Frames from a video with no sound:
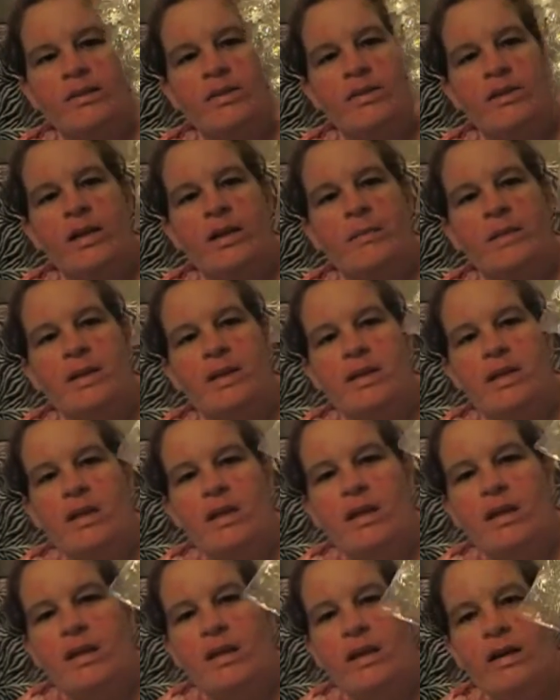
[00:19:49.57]
Don't know how many's
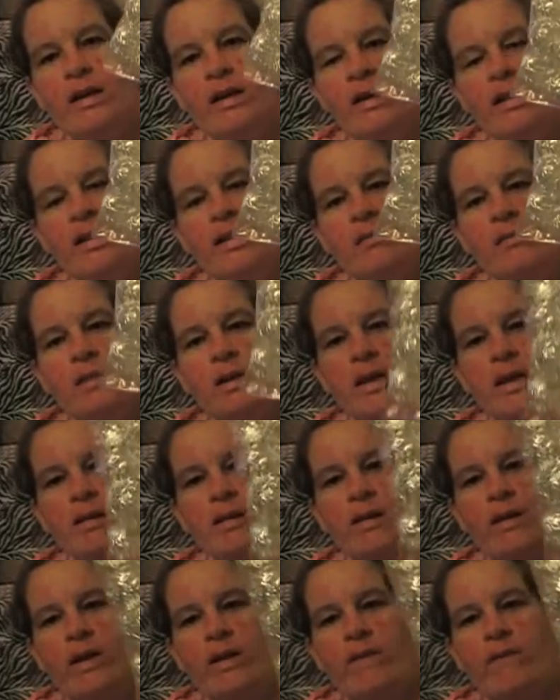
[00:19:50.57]
in there, but
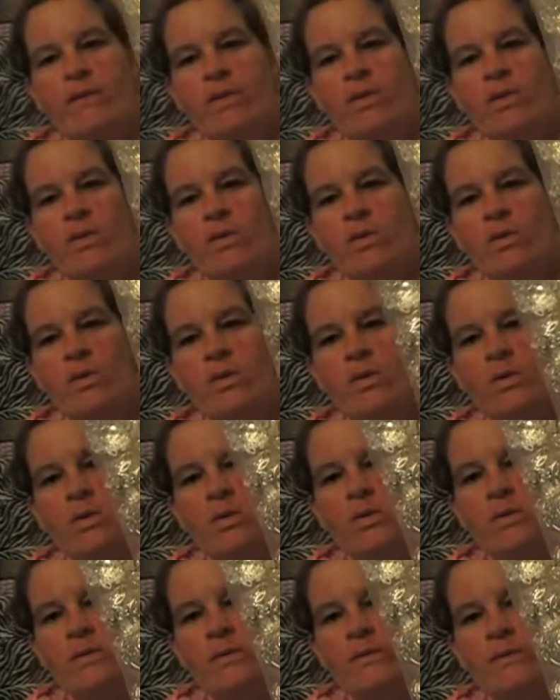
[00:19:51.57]
that's quite a
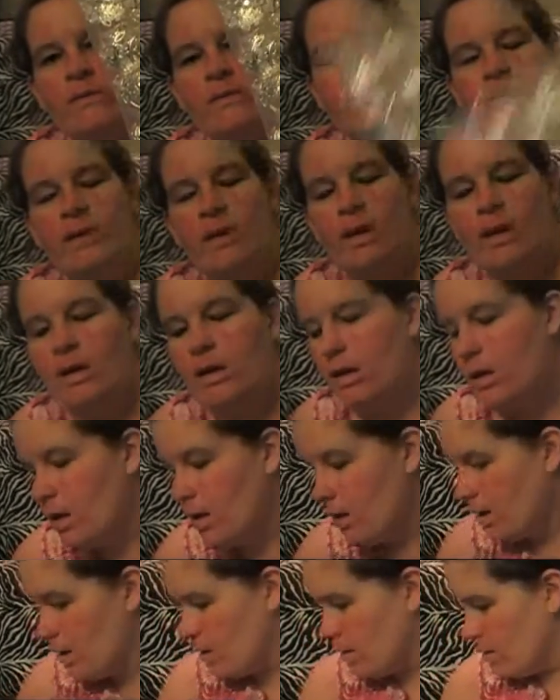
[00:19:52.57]
few.
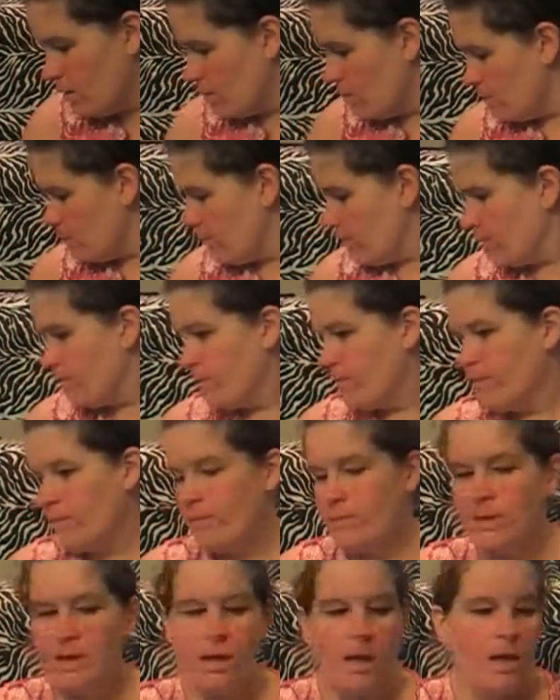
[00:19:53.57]
Um,
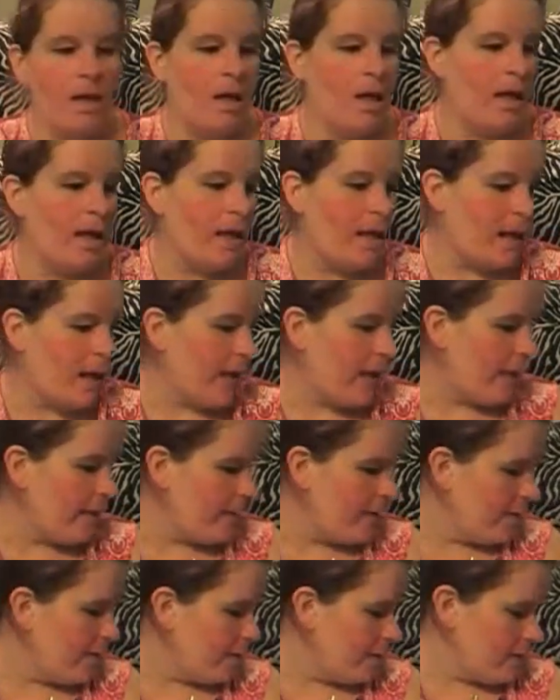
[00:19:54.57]
and I
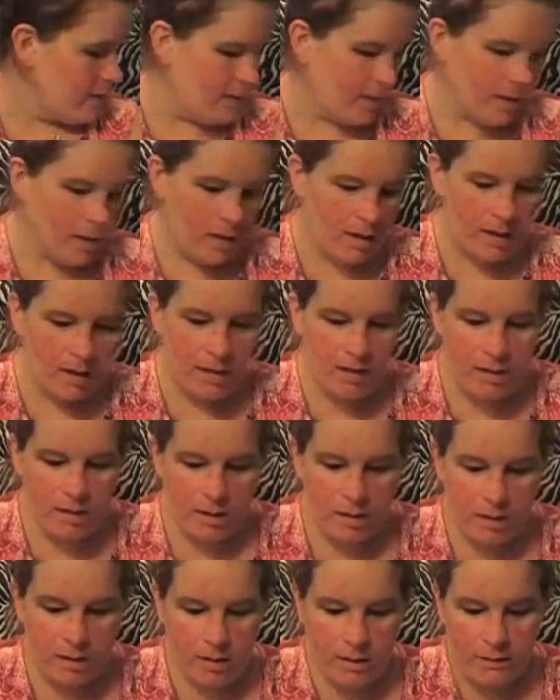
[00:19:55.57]

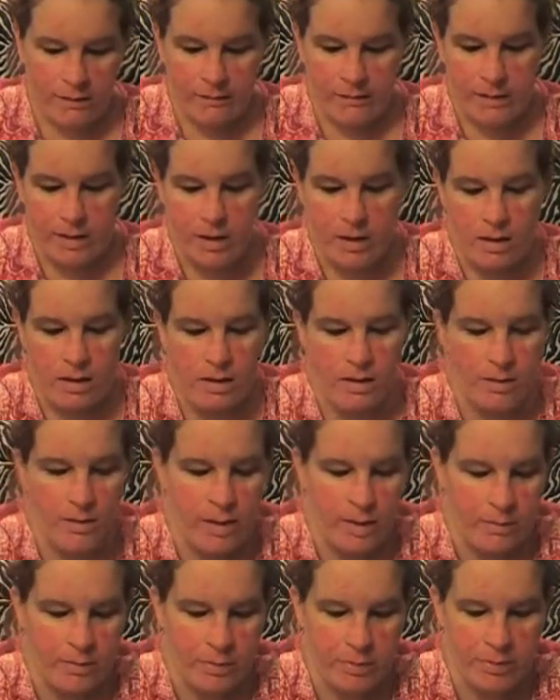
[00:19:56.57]
think
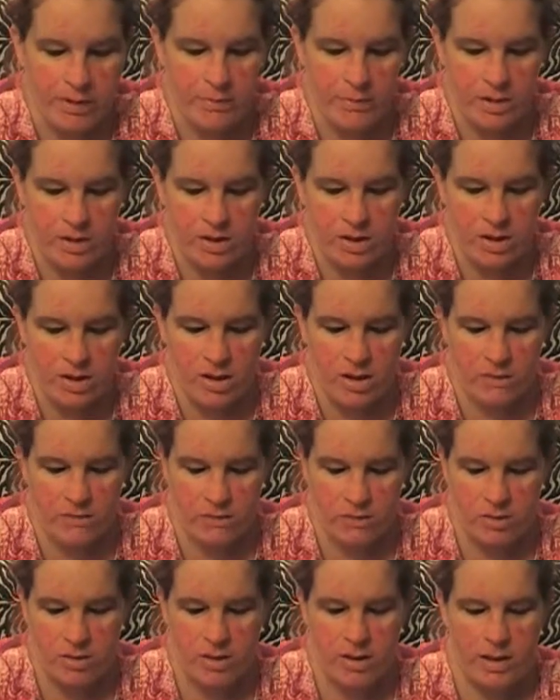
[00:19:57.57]
that pretty much
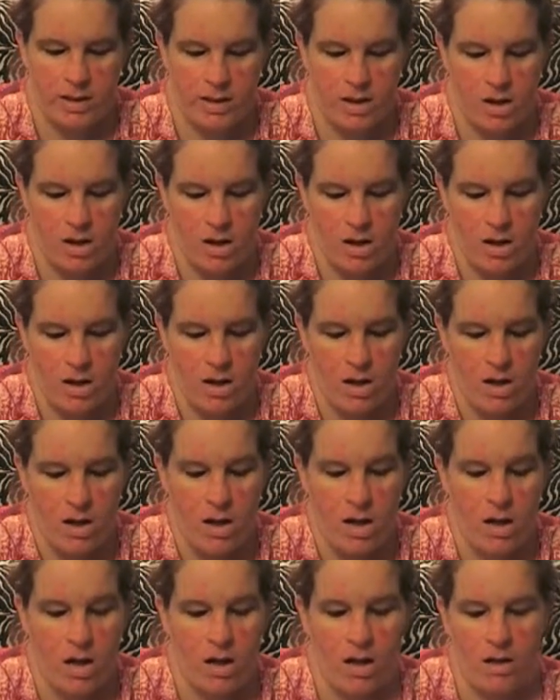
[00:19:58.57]
covers it
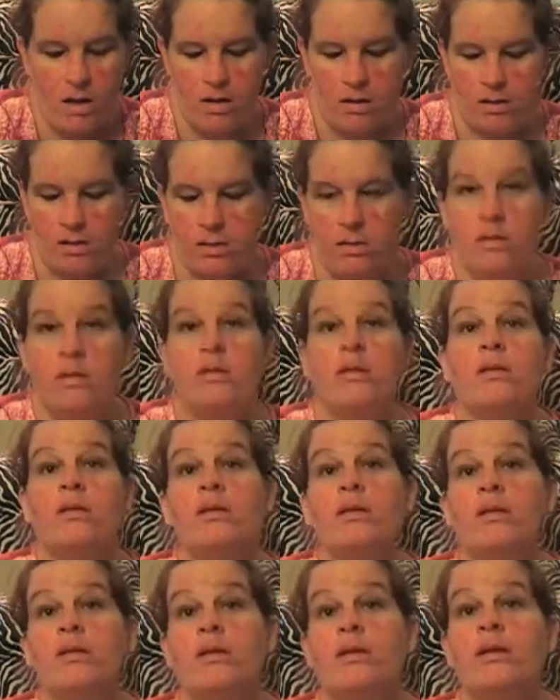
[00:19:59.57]

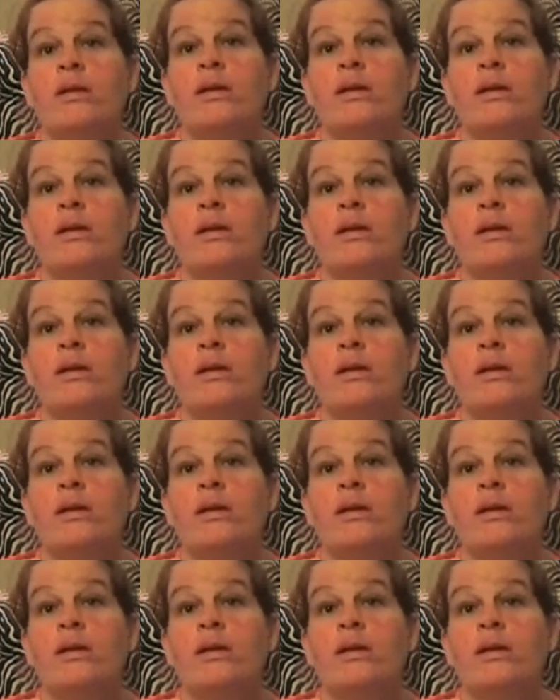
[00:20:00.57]
all.